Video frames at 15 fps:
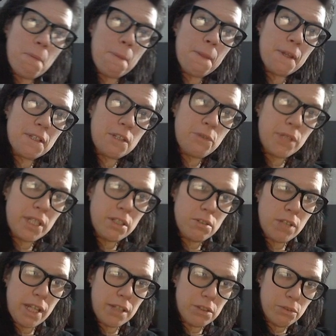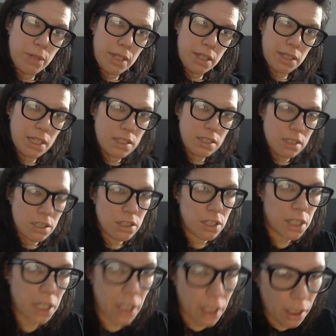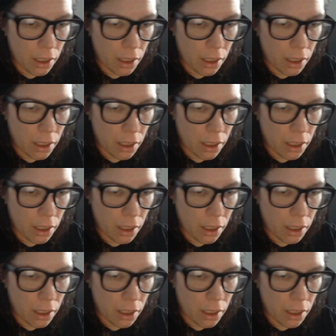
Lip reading: I really do like the way that that's looking,